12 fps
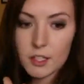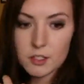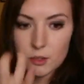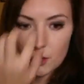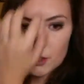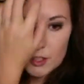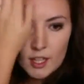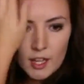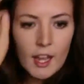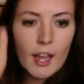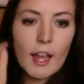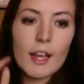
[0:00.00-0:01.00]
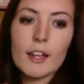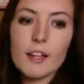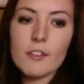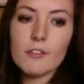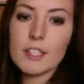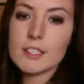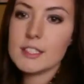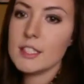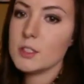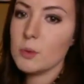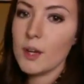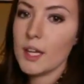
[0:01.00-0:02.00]
and he invested $20,000
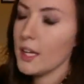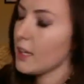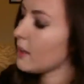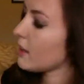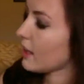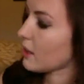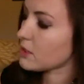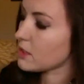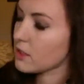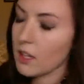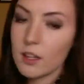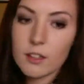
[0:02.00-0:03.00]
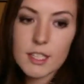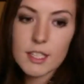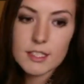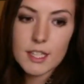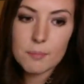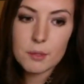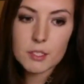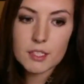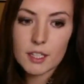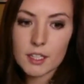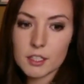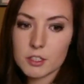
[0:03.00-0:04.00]
at 10% interest
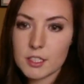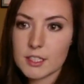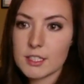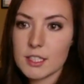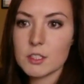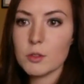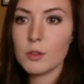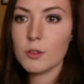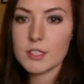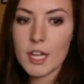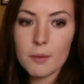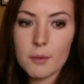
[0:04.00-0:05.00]
into a retirement account